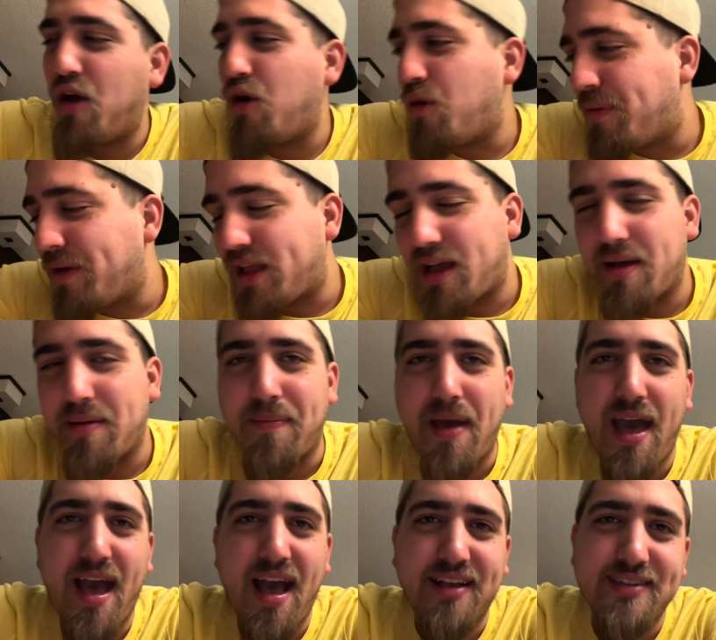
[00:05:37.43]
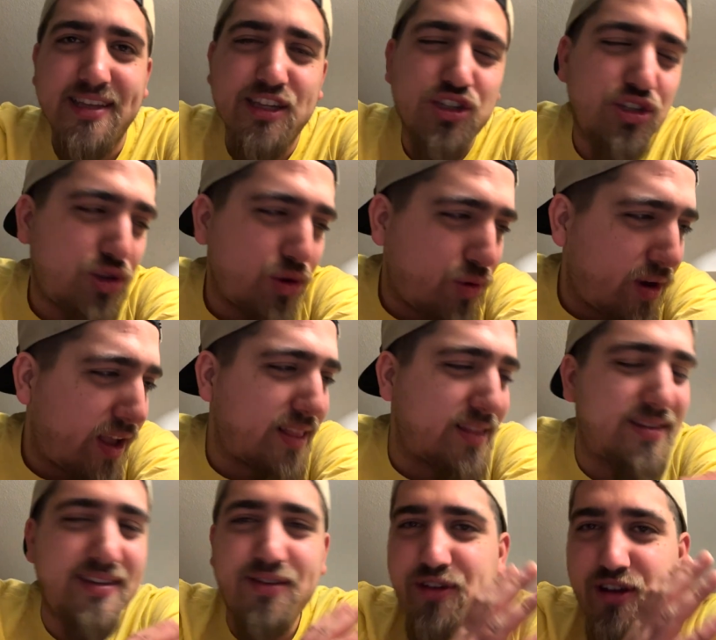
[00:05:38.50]
opening up packs, enjoying
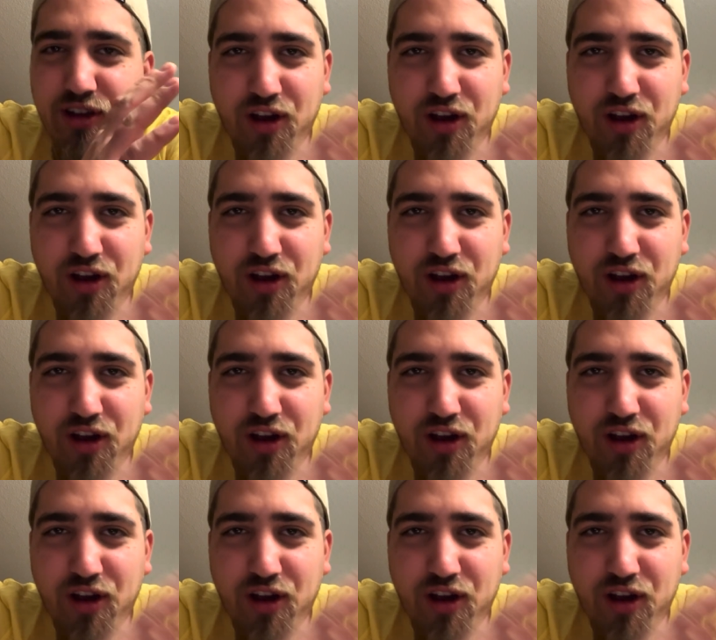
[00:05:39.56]
different